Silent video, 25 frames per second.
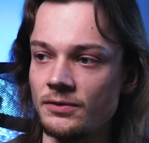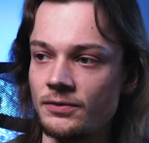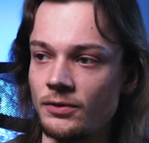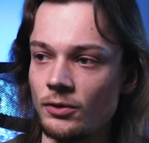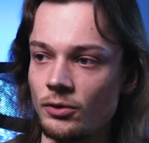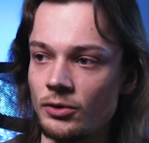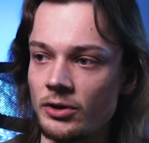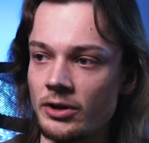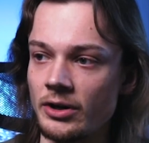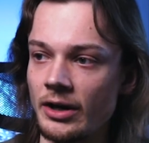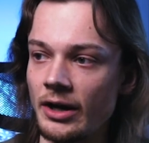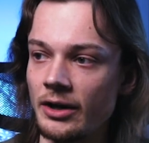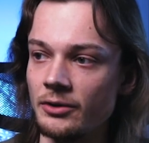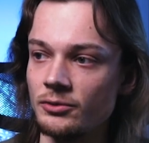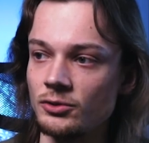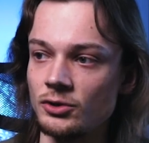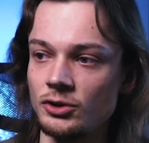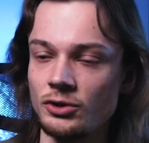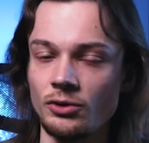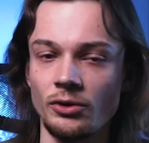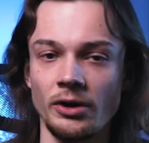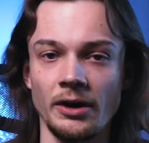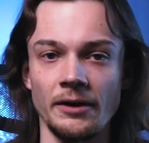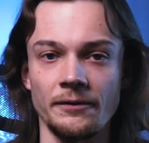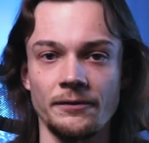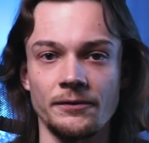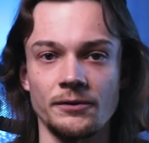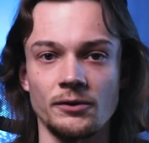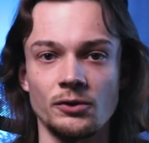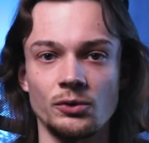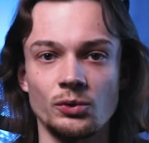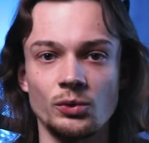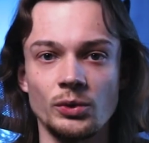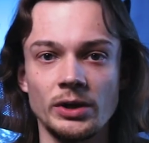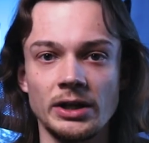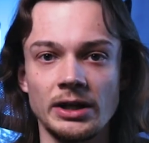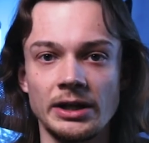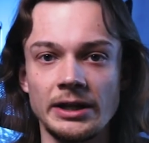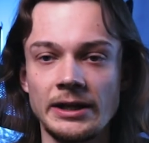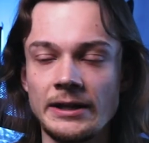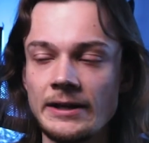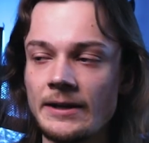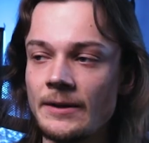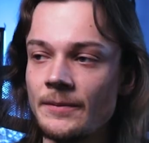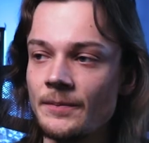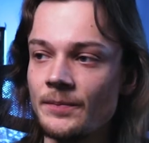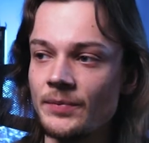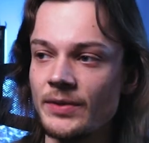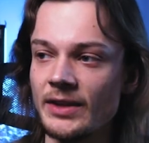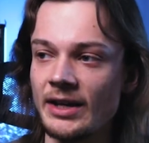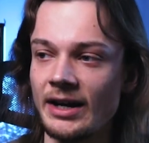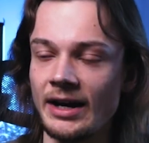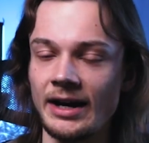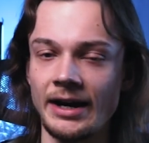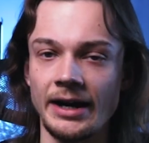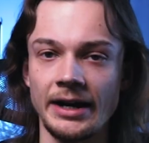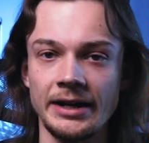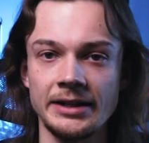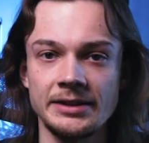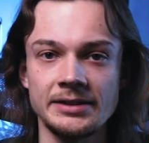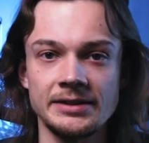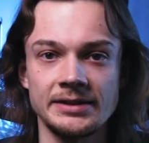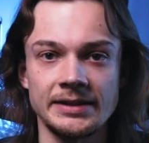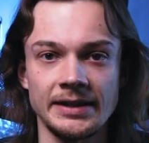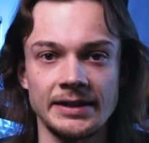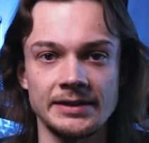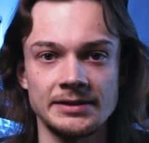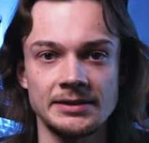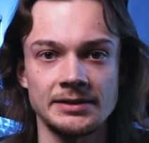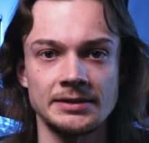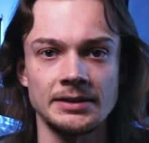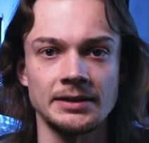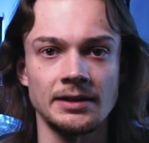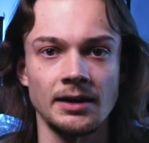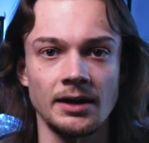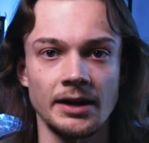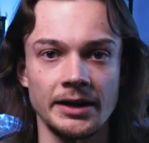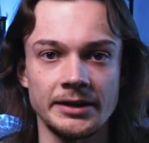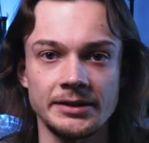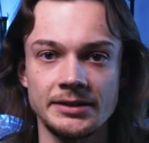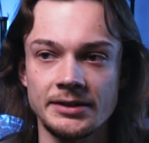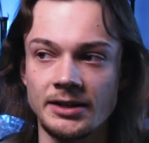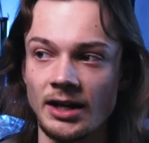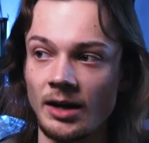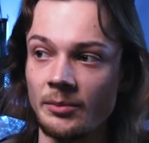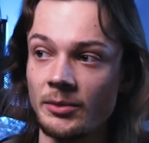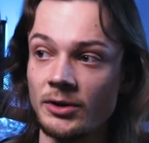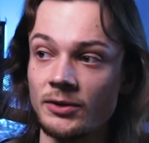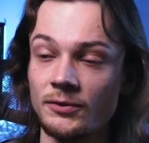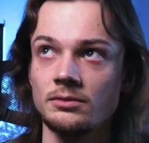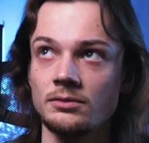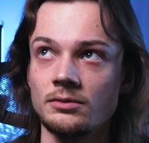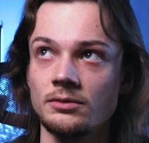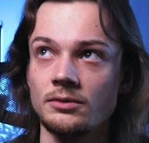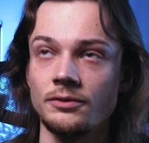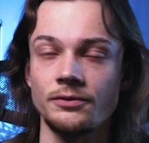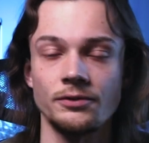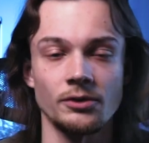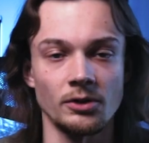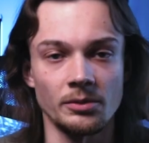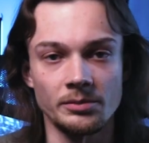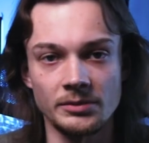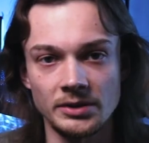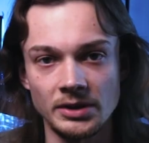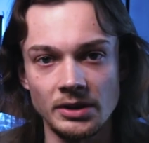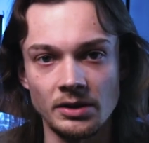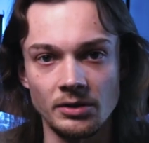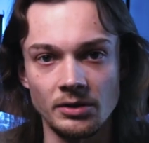foreground, you have really high intensity light coming from the